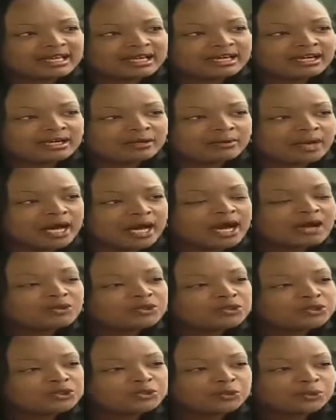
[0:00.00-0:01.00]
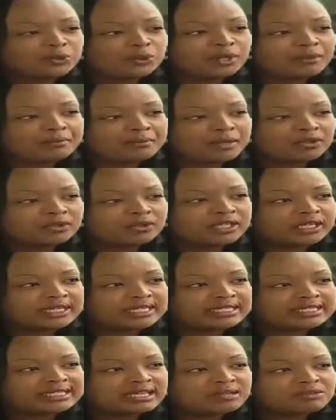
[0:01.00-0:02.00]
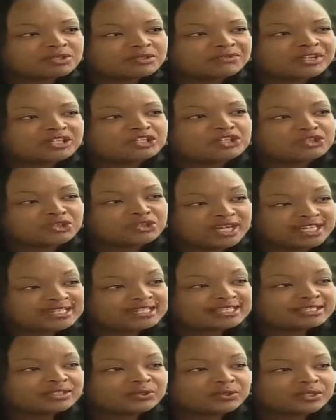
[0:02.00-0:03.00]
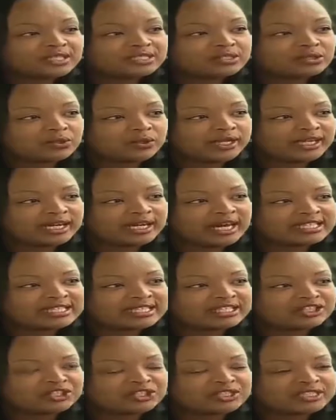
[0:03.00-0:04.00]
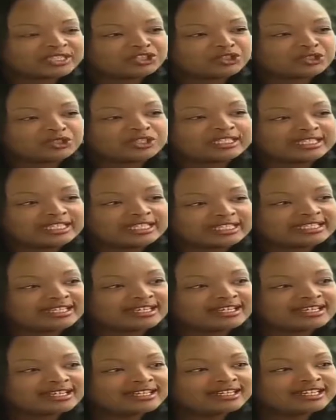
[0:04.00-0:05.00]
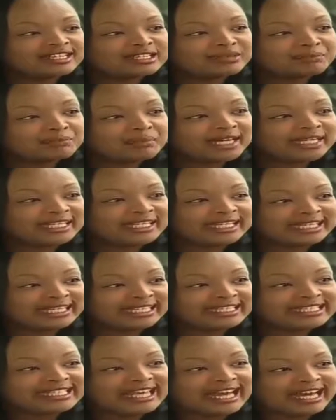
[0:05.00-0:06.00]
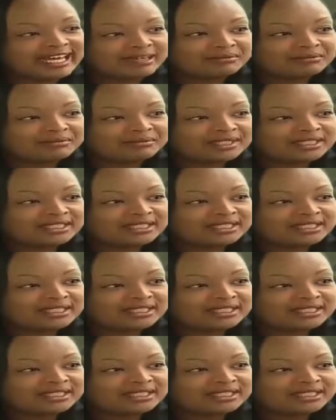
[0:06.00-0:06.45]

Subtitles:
how do you go about that in terms of addressing to these organizations that you need this money in time?